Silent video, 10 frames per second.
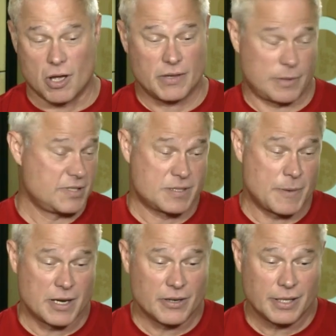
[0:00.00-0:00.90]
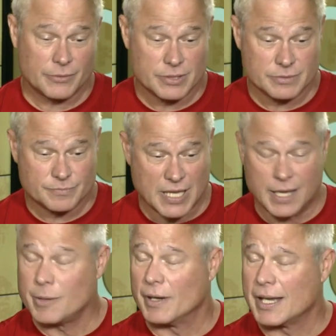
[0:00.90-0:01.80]
awesome. Inspiring to
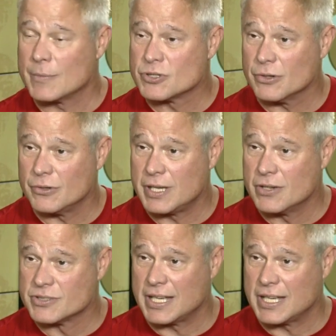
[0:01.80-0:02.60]
anybody, I'm sure, who hears